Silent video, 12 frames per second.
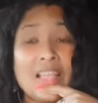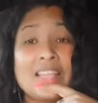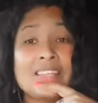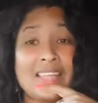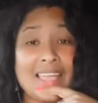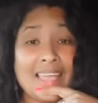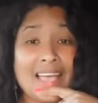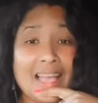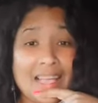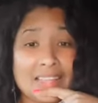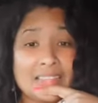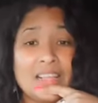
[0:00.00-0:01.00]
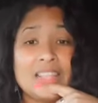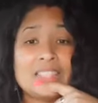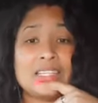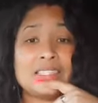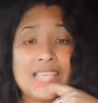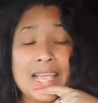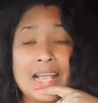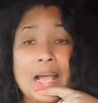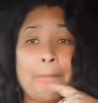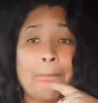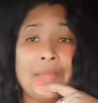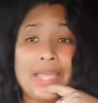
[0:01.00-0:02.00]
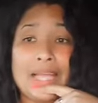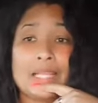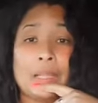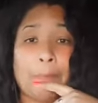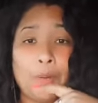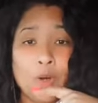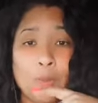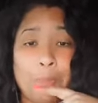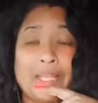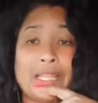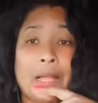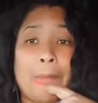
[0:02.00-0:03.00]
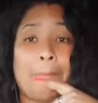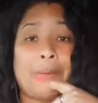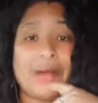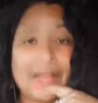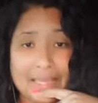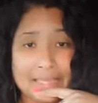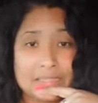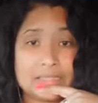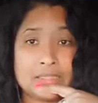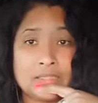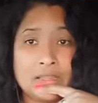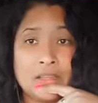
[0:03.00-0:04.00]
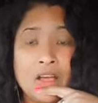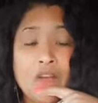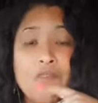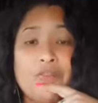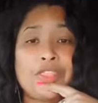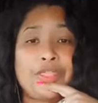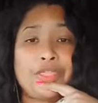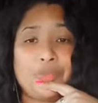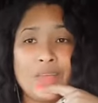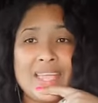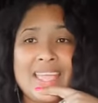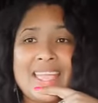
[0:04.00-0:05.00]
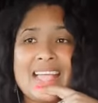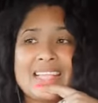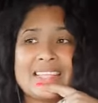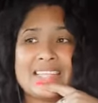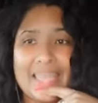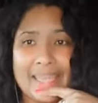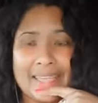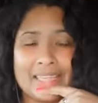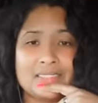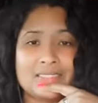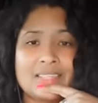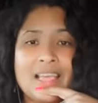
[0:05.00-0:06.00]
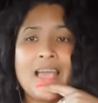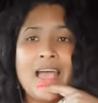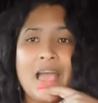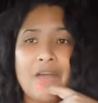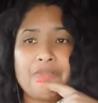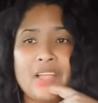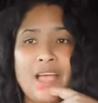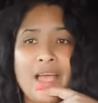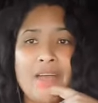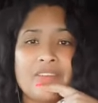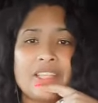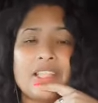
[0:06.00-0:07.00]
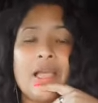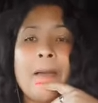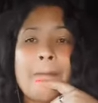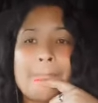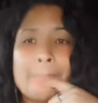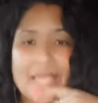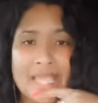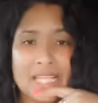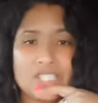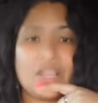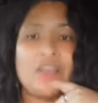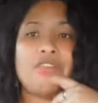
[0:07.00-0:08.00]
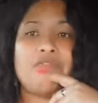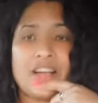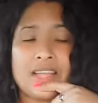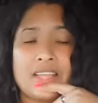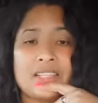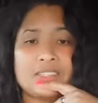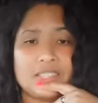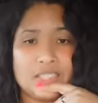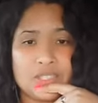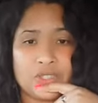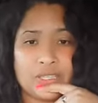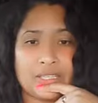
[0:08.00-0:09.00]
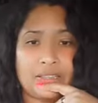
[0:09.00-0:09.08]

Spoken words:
They had to take a pee and a poop in a bucket for 3 days after having major fucking surgery.